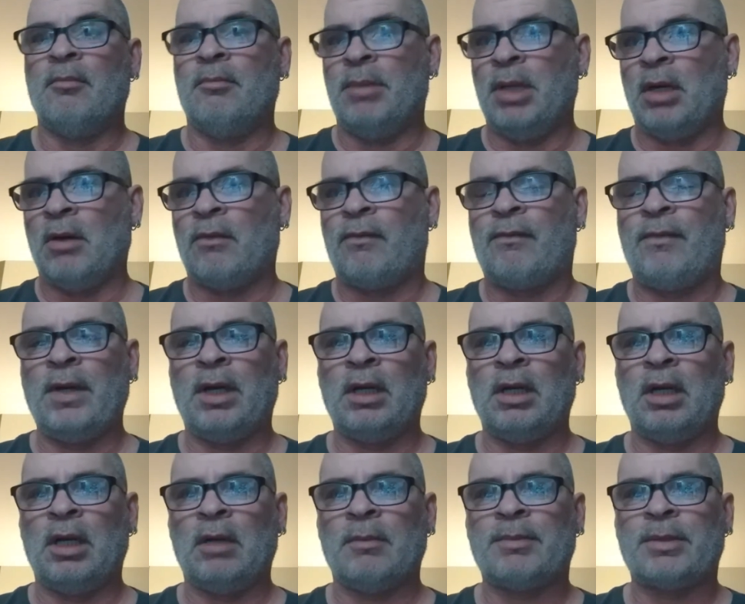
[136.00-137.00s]
Bill
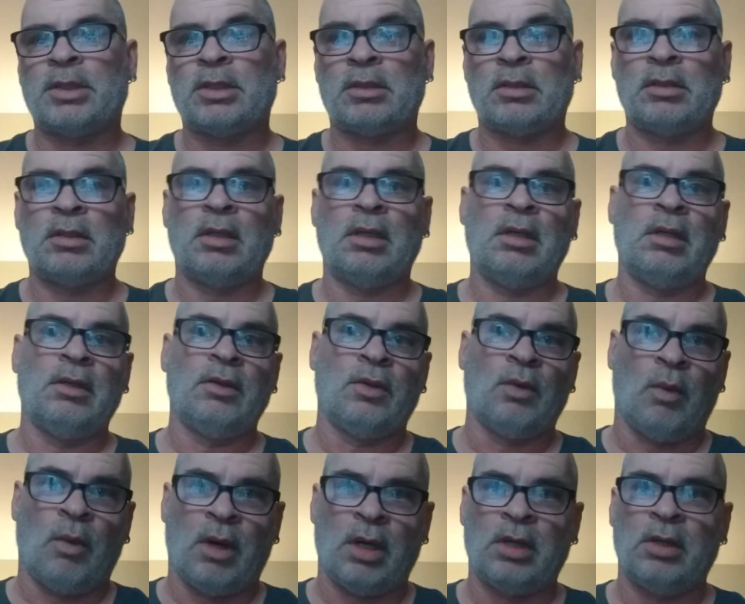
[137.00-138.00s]
Phillips,
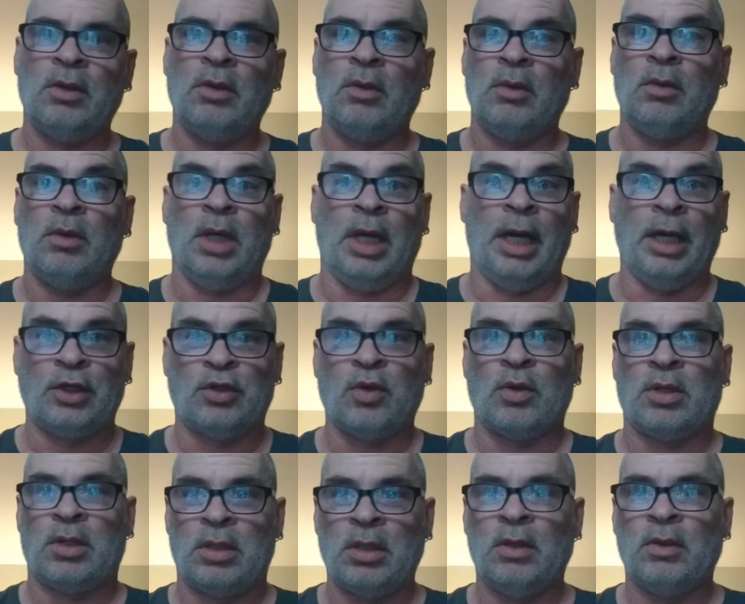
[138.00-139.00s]
the one who
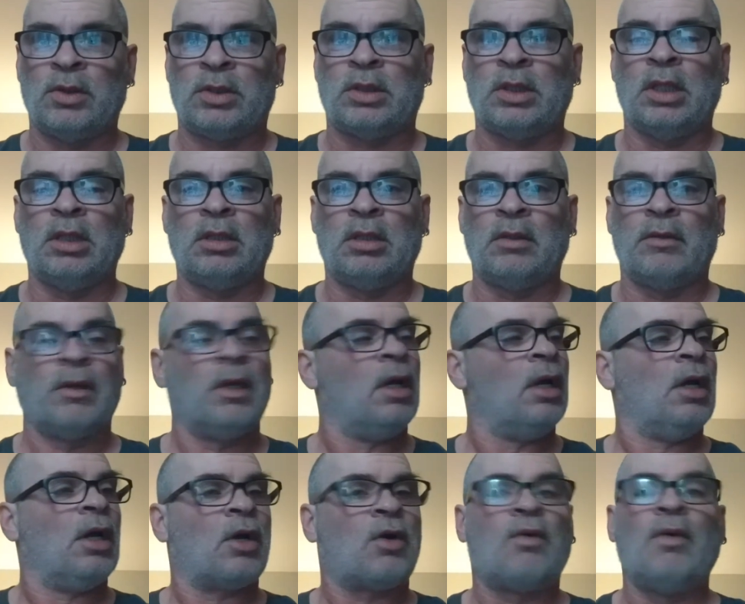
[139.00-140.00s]
introduced
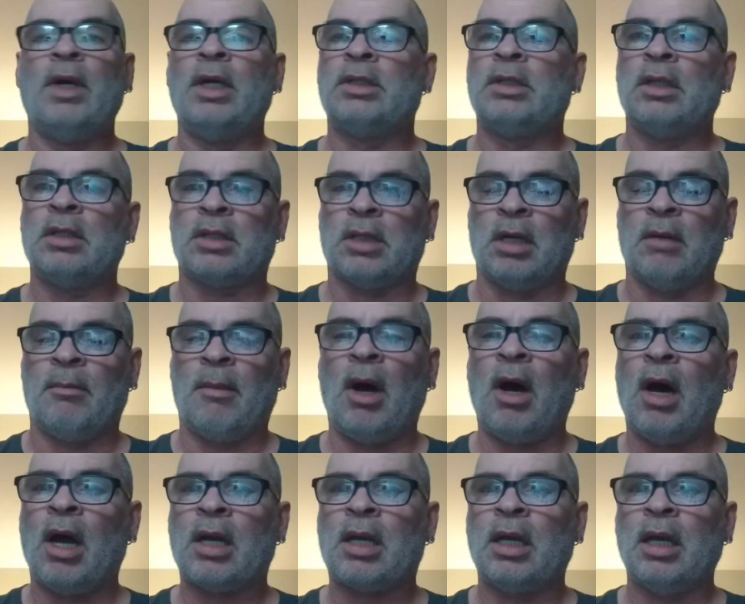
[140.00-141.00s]
creatine to the
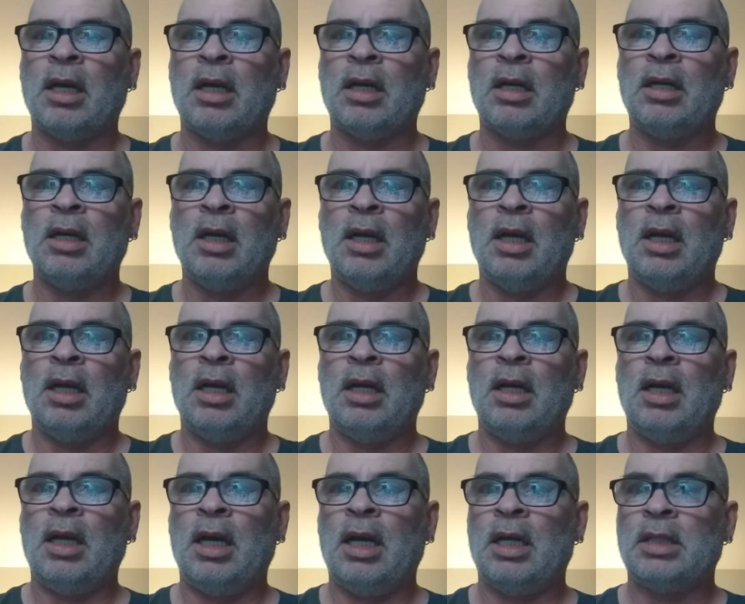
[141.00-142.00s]
market,
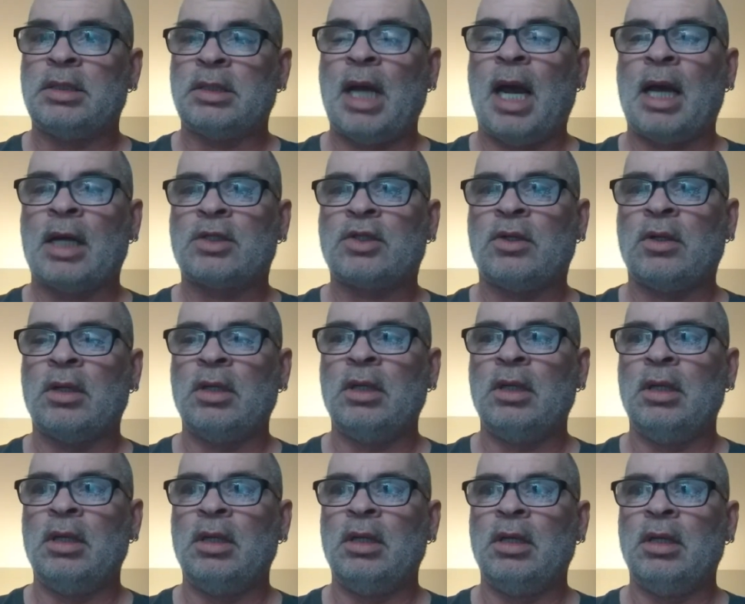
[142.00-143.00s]
has
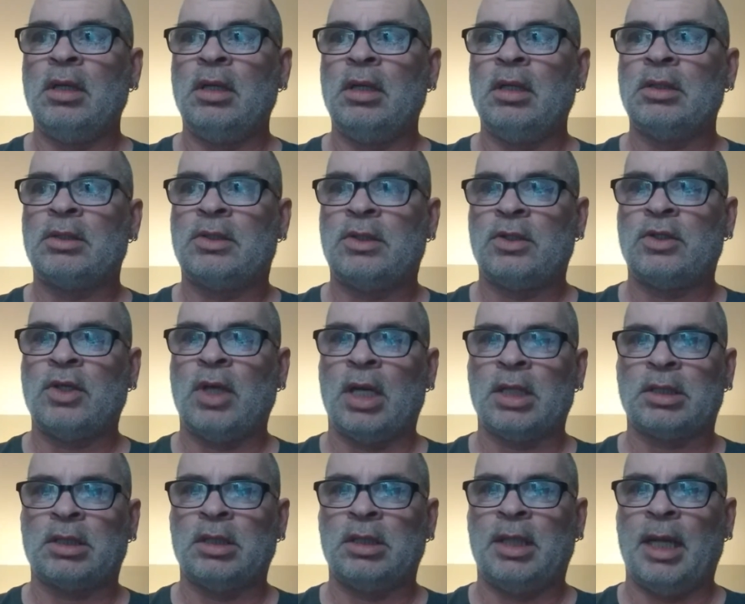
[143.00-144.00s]
actually
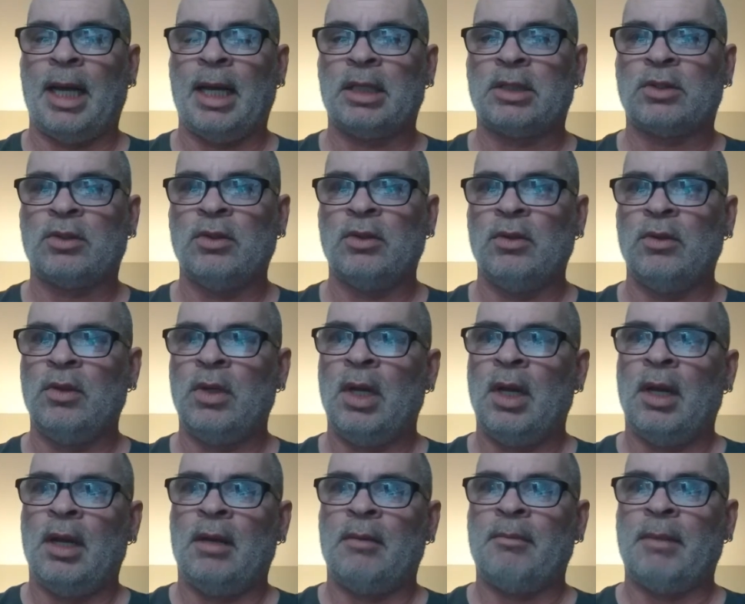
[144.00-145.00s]
suggested that you
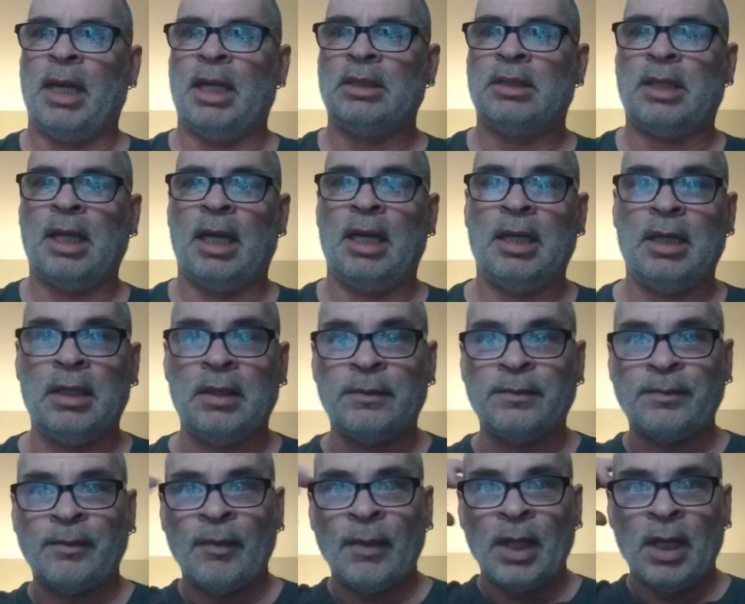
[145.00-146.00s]

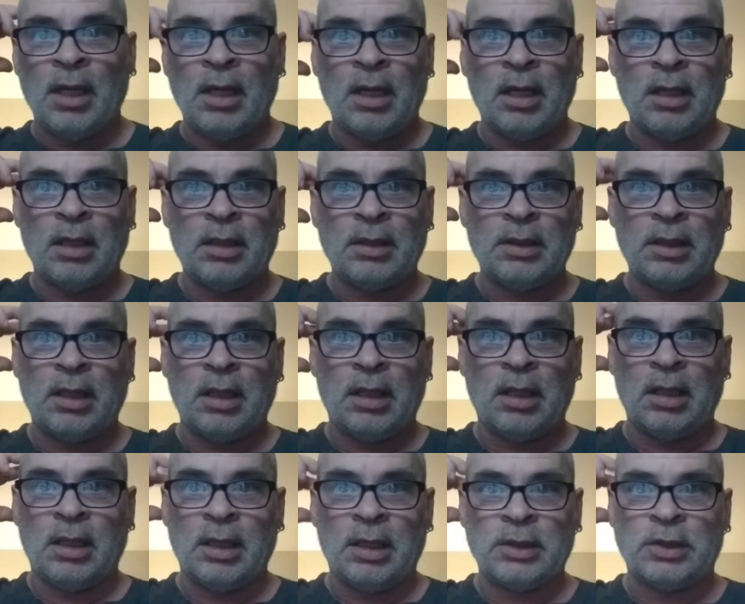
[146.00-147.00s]
maintain
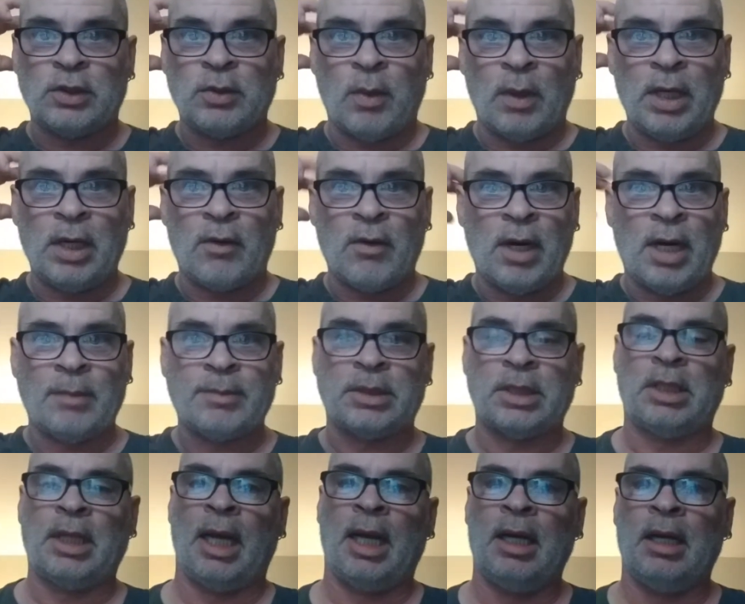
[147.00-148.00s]
20 grams
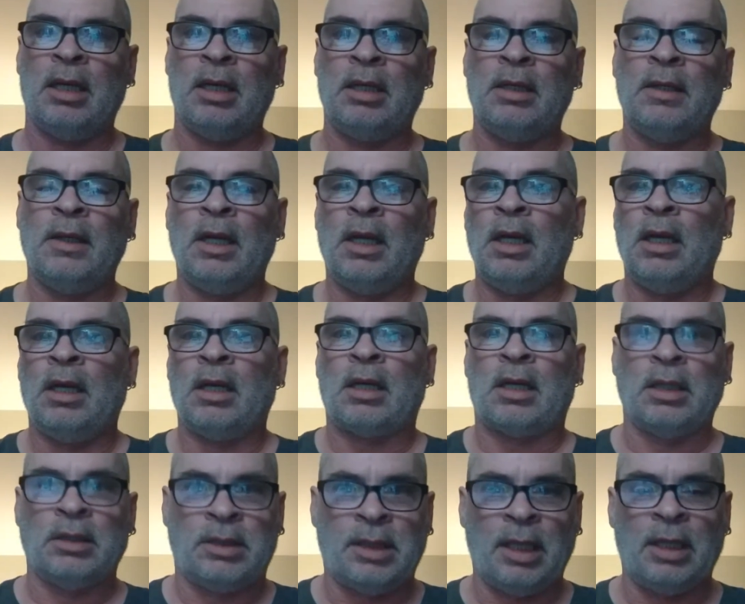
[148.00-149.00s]
a day
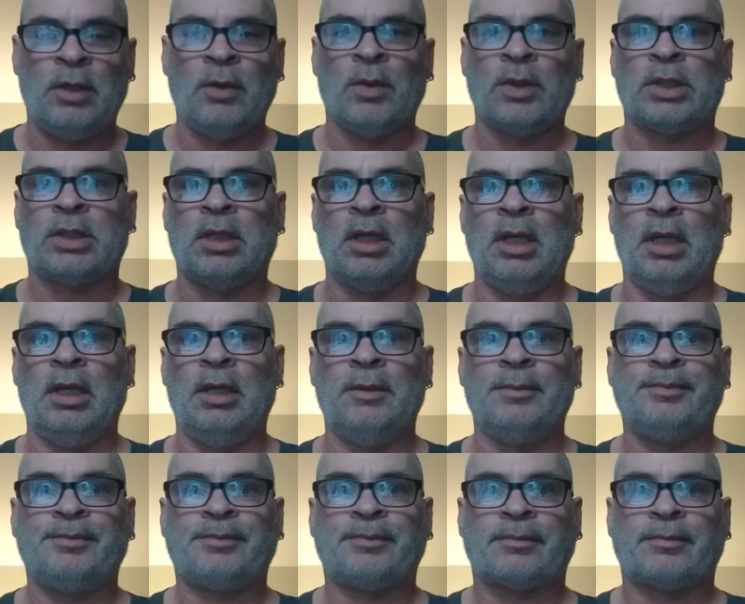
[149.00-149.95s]
continuously